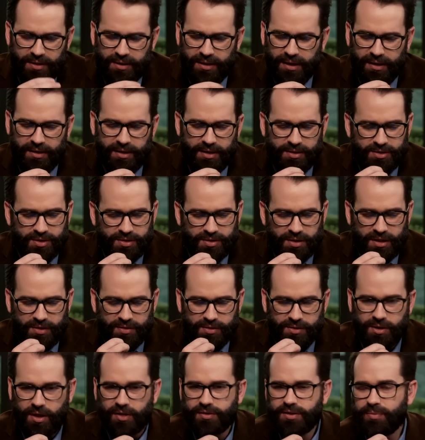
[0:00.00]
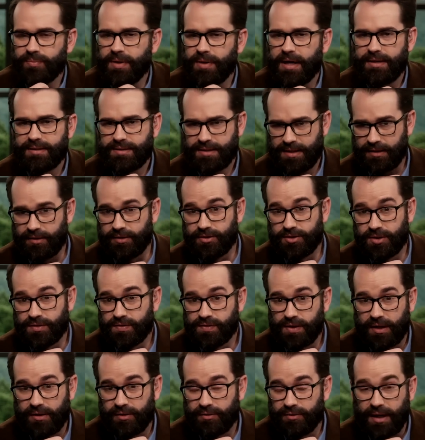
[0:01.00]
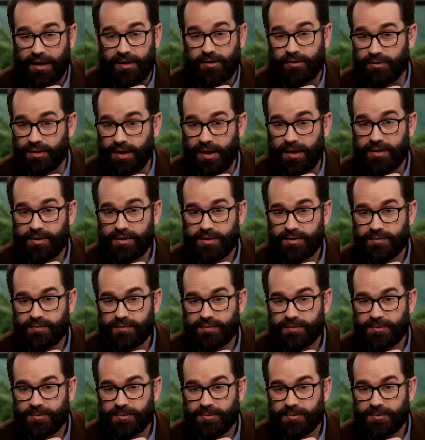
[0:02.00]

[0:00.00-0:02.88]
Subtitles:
It's just insulting my intelligence. I don't like.